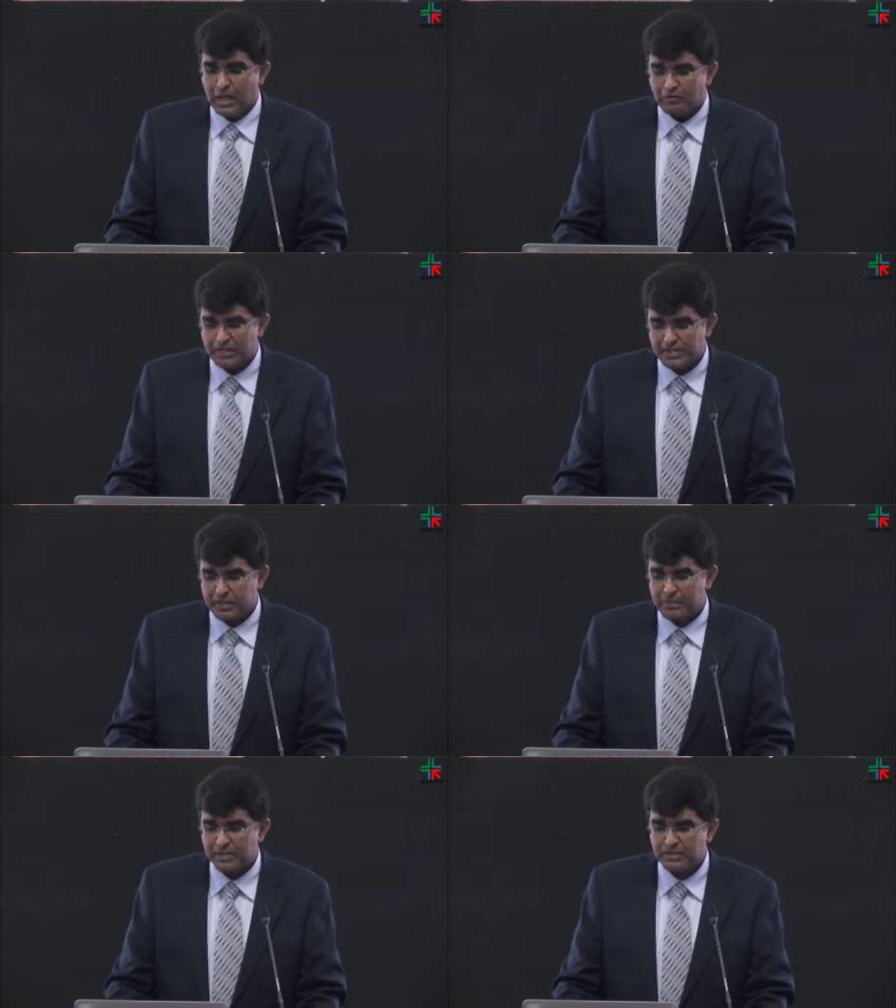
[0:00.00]
Very
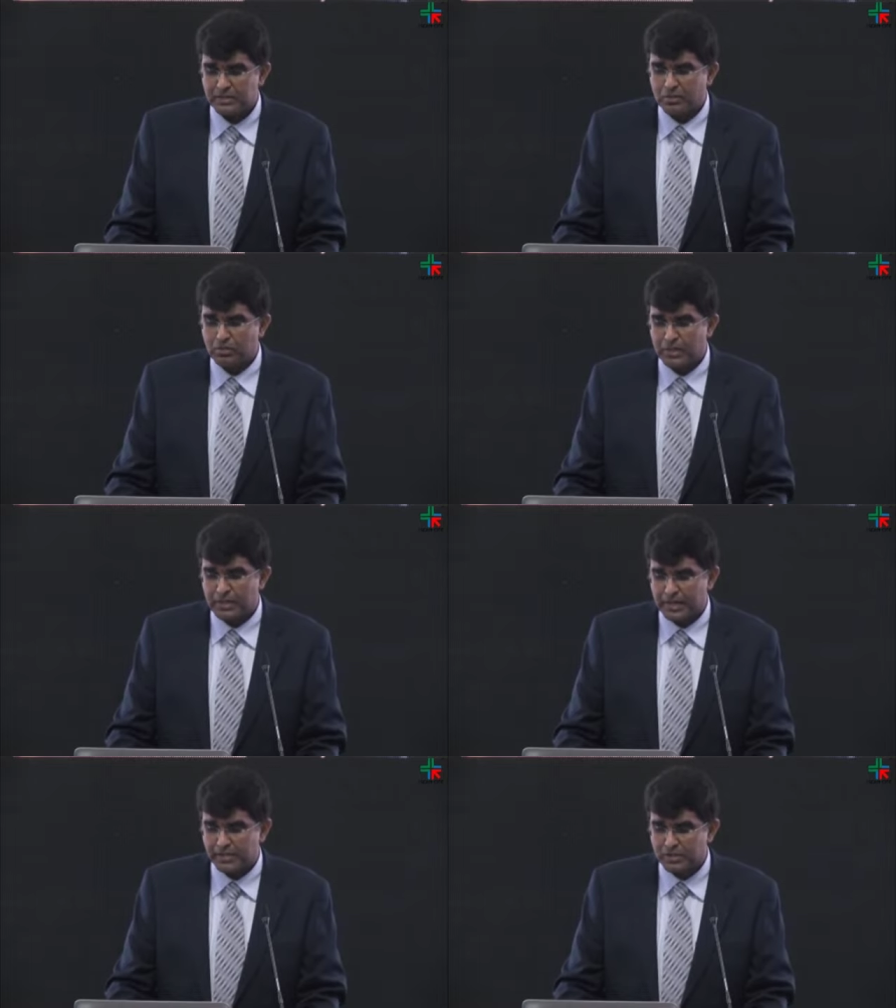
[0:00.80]
surprising, only
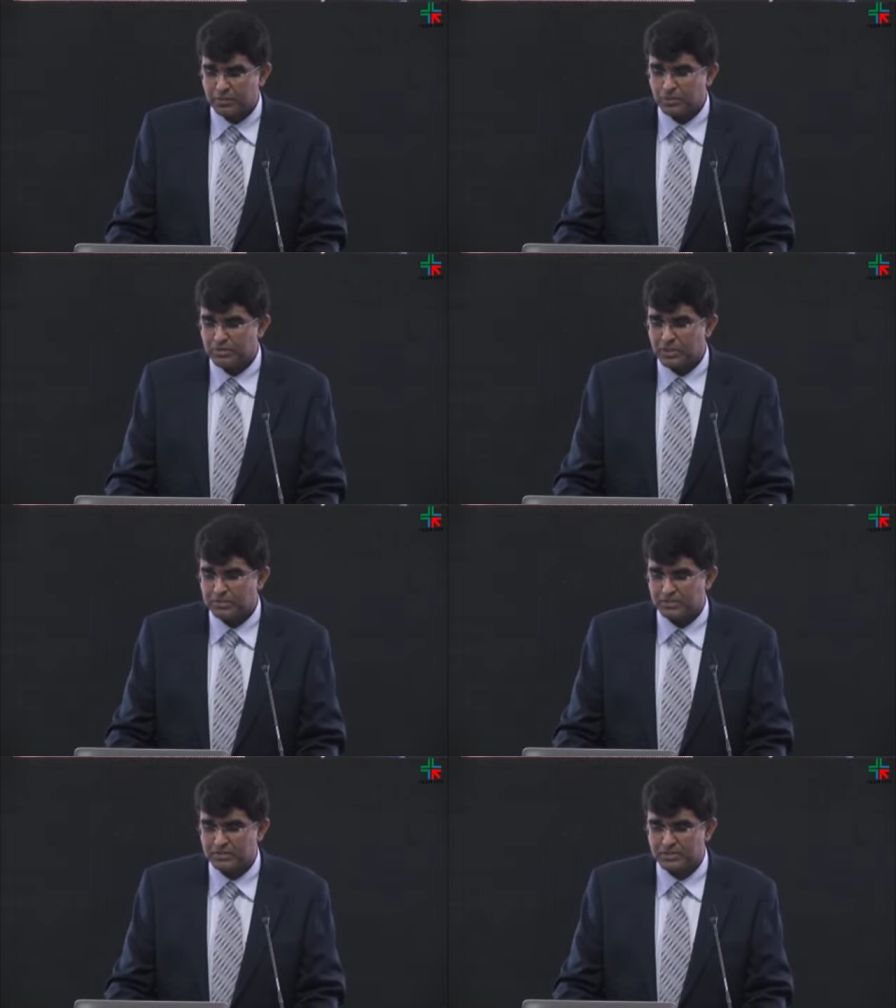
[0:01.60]
case reports,
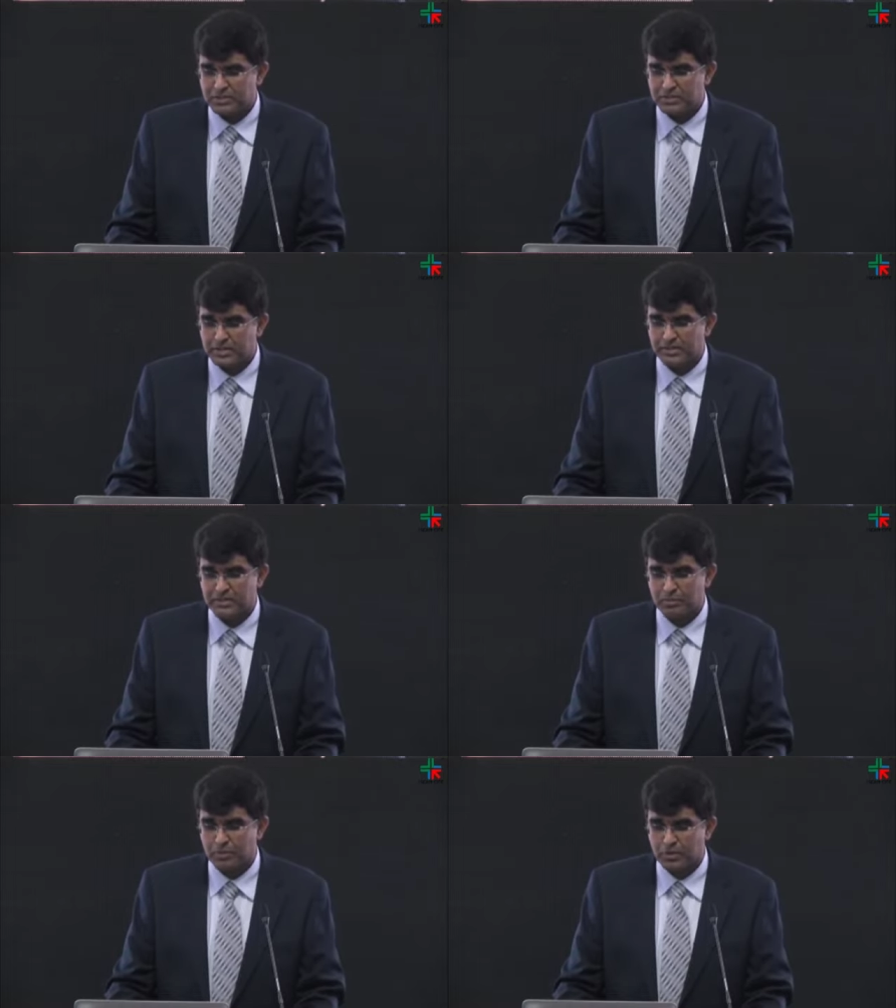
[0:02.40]
observational studies
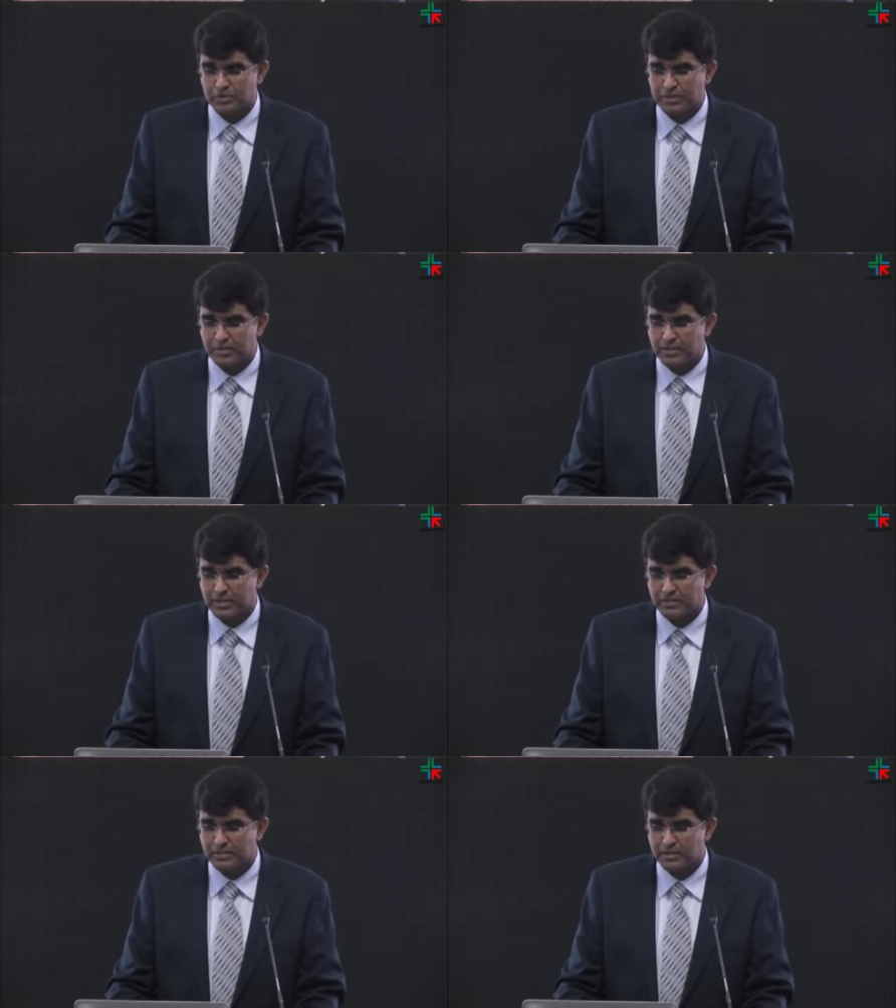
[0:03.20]
and prospective
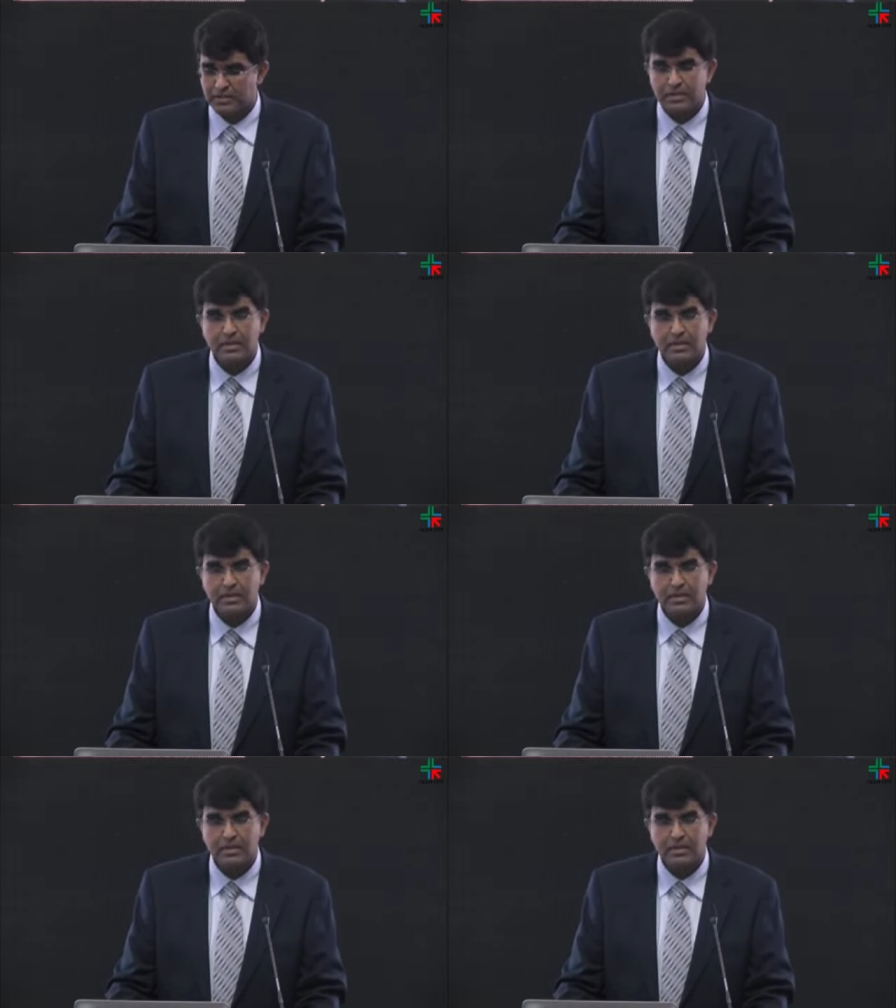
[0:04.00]
case series.